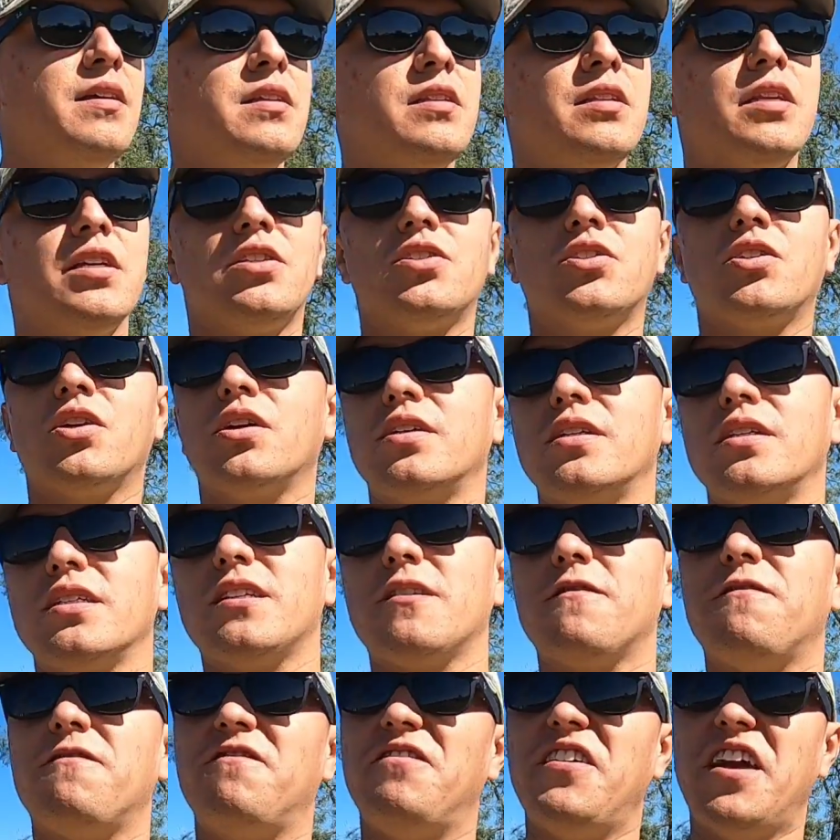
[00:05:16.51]
This church is
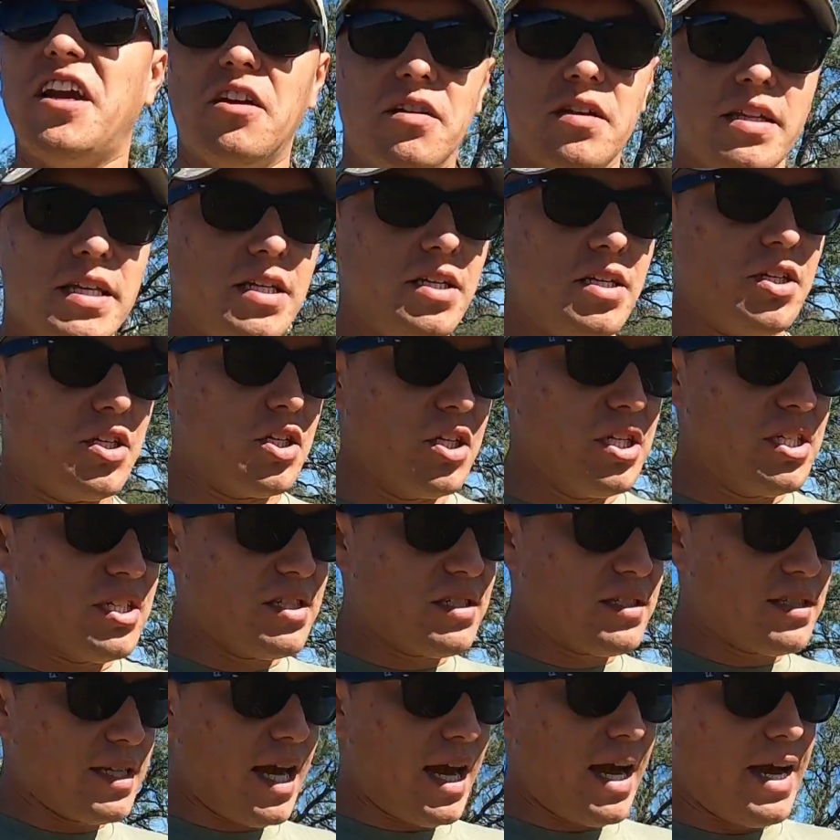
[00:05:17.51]
a fairly good
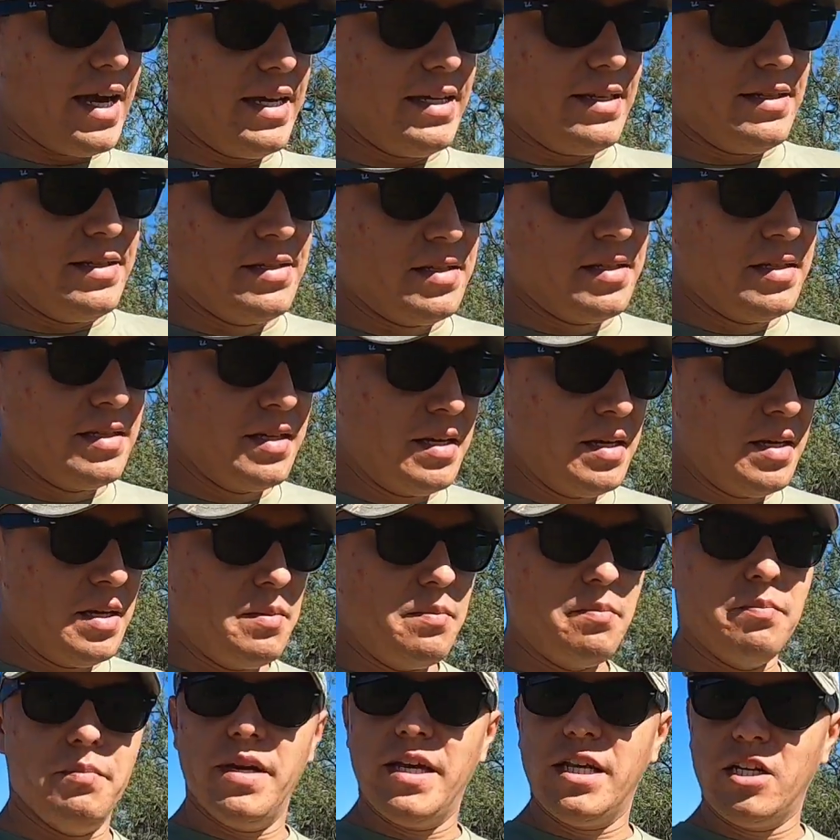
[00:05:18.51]
size
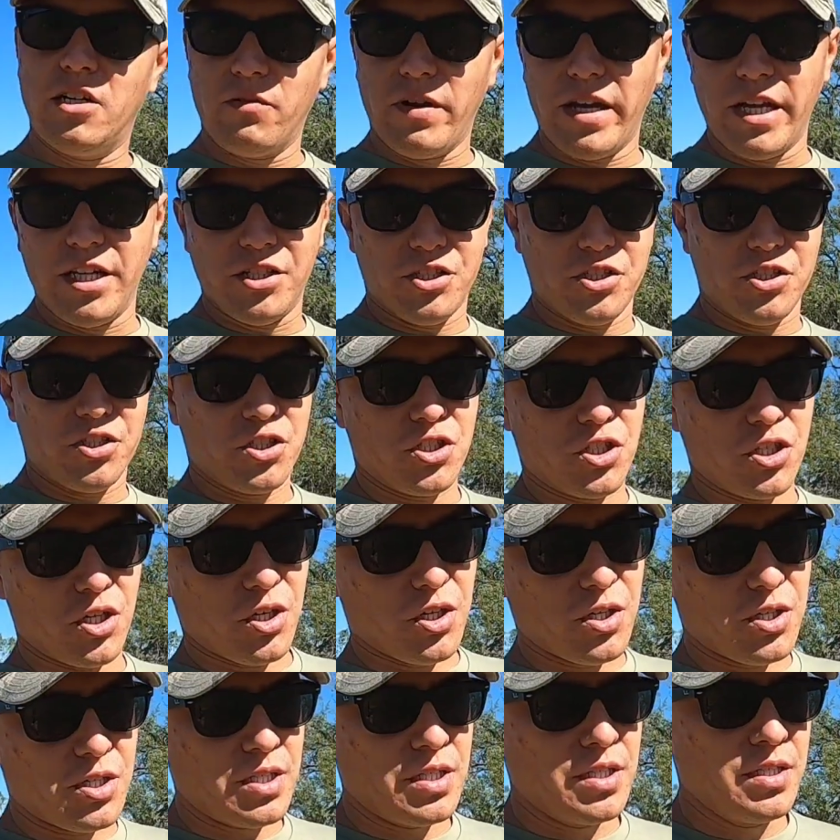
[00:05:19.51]
mid-range
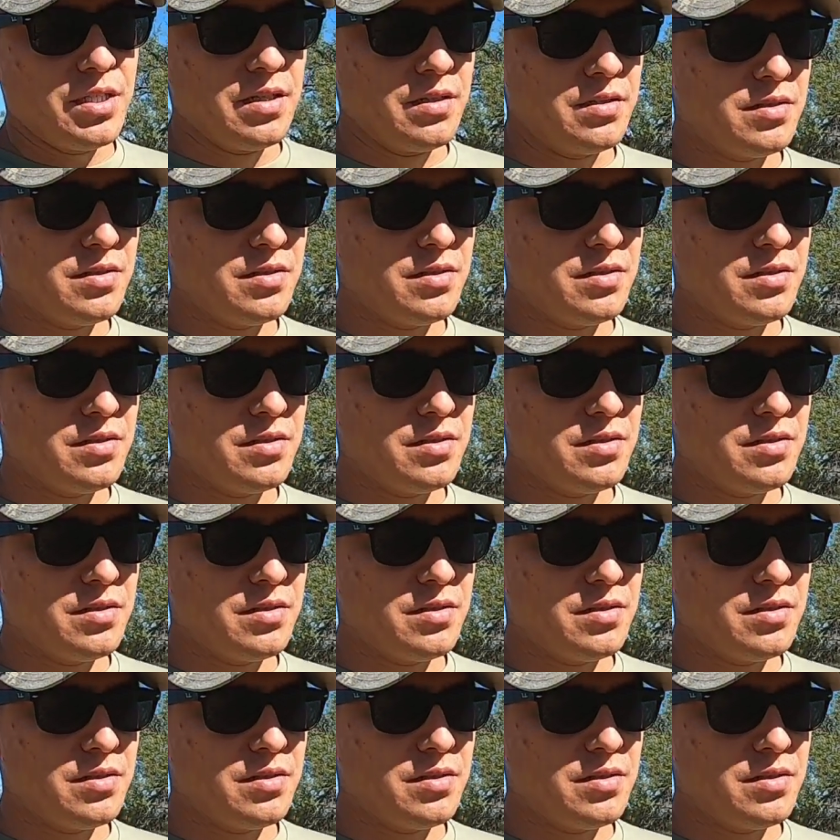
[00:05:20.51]
church,